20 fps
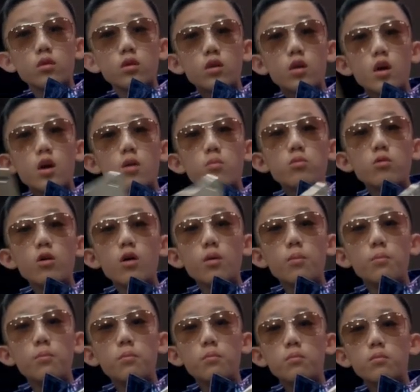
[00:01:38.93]
Hey bro,
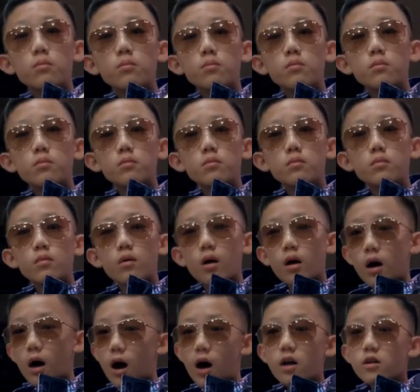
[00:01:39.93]

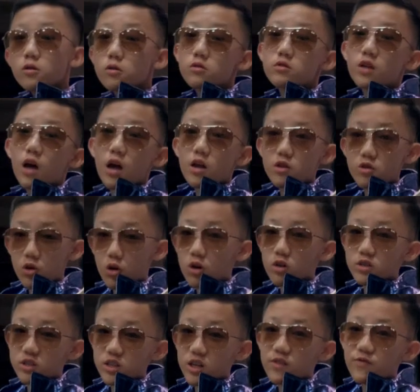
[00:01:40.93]
I heard that you
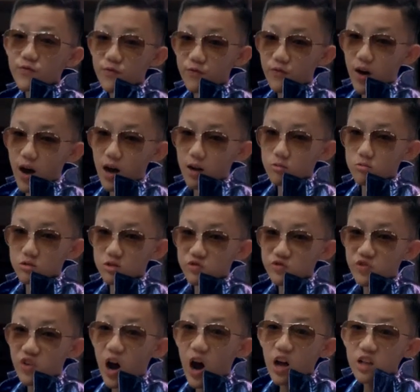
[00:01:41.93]
identified with
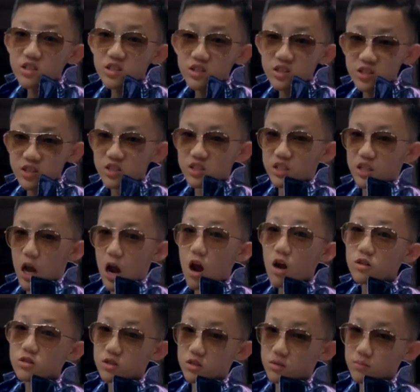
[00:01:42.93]
violence and
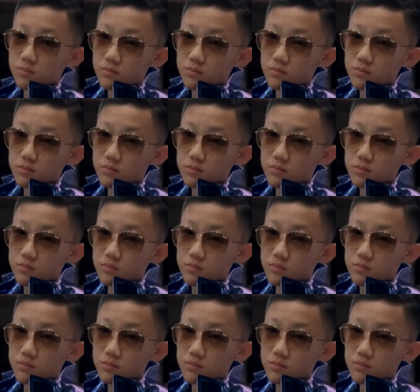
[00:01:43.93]
terrorism.